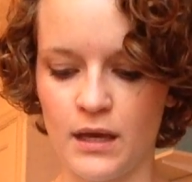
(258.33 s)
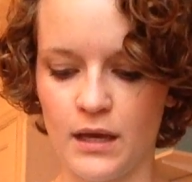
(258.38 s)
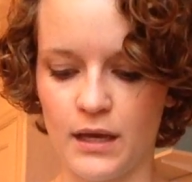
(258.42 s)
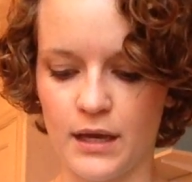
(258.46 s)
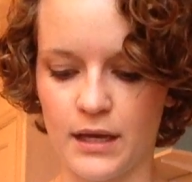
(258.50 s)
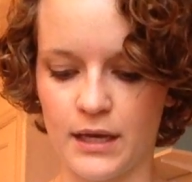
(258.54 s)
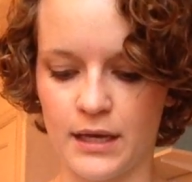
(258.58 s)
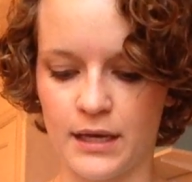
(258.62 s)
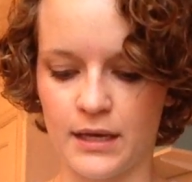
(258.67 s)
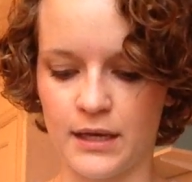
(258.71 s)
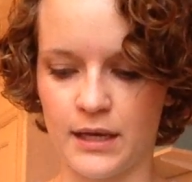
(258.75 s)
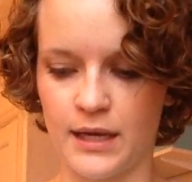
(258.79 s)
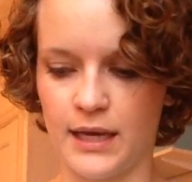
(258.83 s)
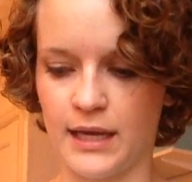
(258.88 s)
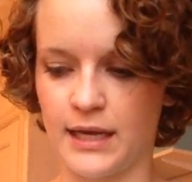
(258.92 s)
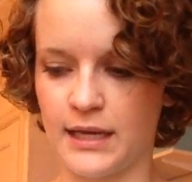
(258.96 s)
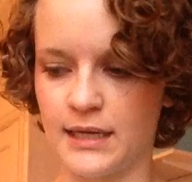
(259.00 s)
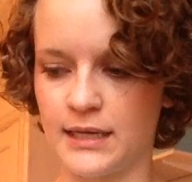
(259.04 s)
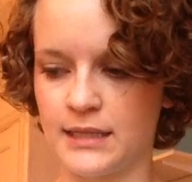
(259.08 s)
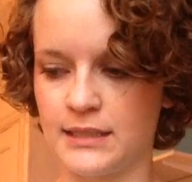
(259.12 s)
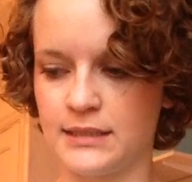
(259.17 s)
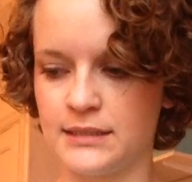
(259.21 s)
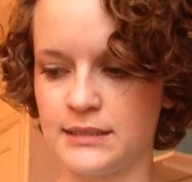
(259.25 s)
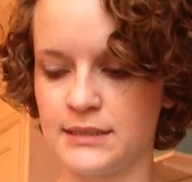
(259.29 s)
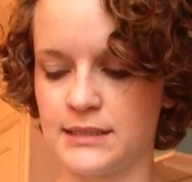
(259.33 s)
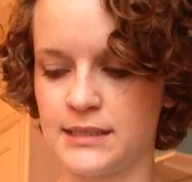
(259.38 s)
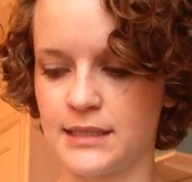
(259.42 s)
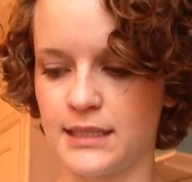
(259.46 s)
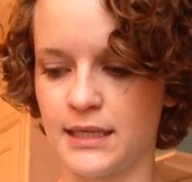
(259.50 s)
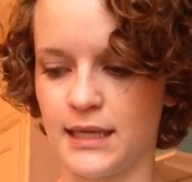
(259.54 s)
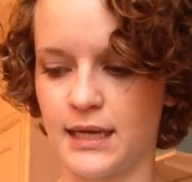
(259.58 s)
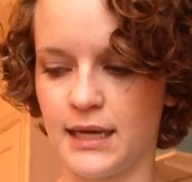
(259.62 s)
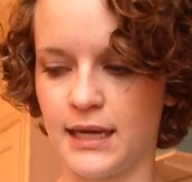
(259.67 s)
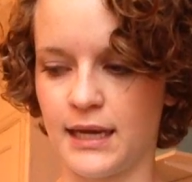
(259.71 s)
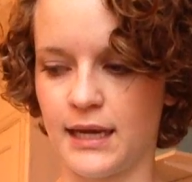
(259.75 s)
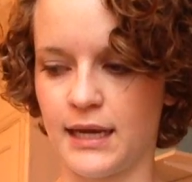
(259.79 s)
And
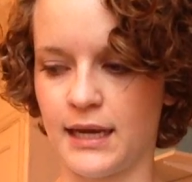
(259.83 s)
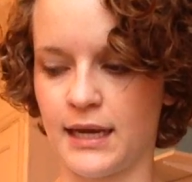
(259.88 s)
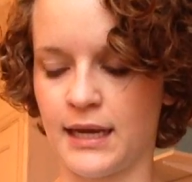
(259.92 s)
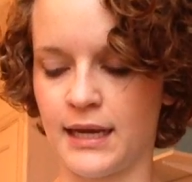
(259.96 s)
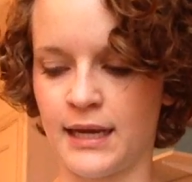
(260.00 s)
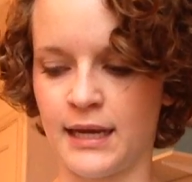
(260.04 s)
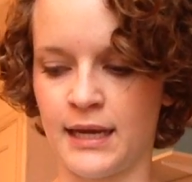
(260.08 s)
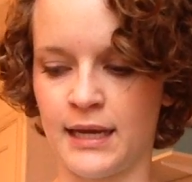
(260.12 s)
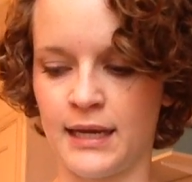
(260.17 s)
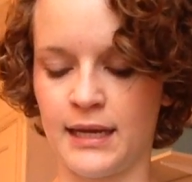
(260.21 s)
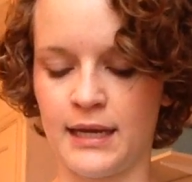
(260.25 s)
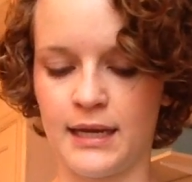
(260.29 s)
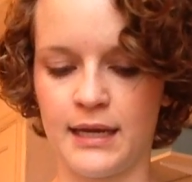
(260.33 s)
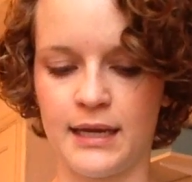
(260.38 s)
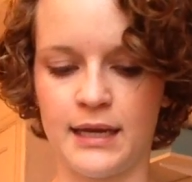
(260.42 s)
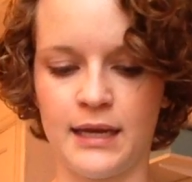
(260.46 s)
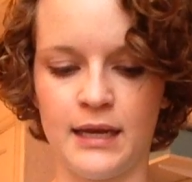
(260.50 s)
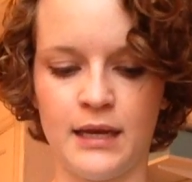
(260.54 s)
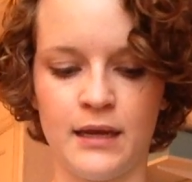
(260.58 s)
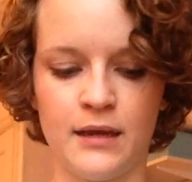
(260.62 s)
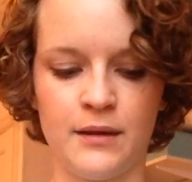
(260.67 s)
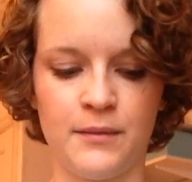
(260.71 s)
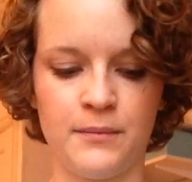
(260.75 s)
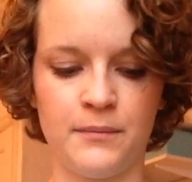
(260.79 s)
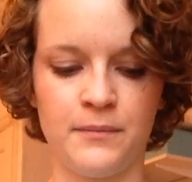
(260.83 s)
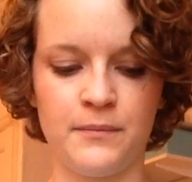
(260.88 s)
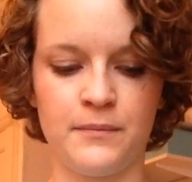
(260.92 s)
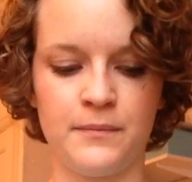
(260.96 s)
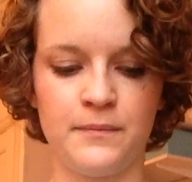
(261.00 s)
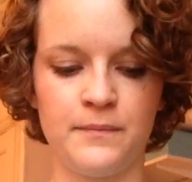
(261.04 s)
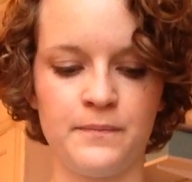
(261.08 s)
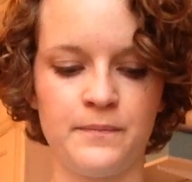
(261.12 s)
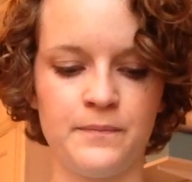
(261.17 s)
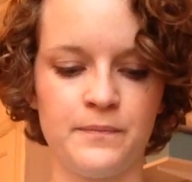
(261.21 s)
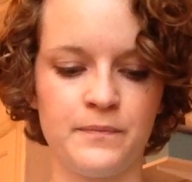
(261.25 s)
the